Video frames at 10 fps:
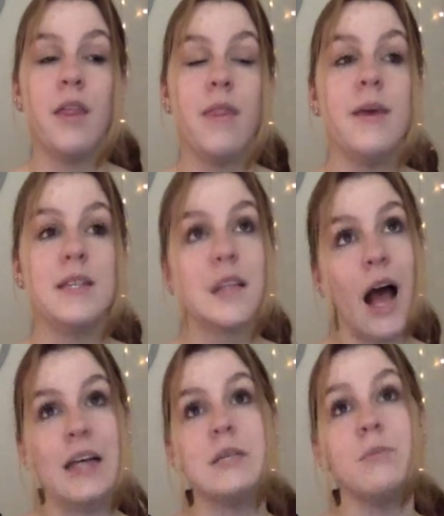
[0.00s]
this
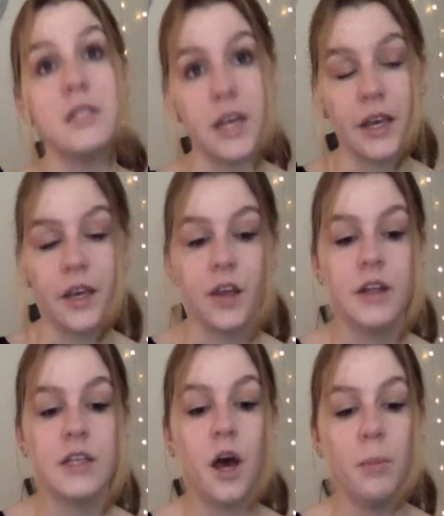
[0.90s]
class in particular
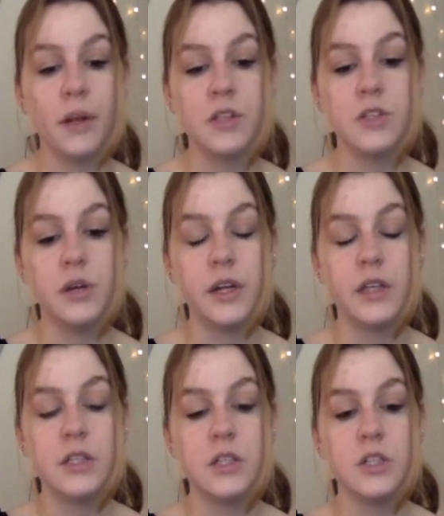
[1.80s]
is helping
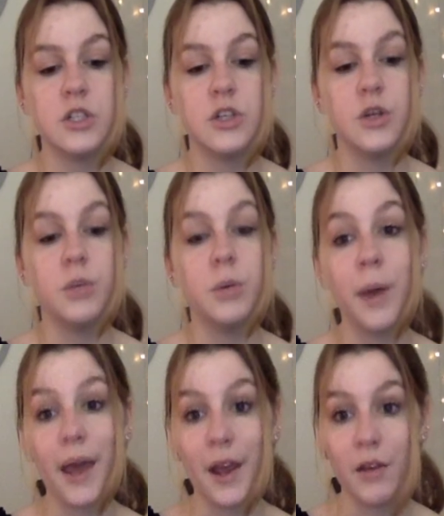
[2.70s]
students to
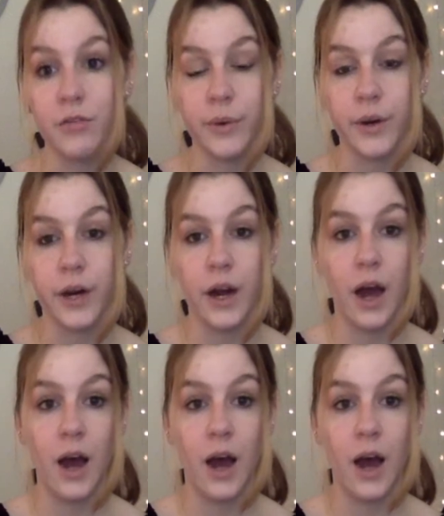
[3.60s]
prepare for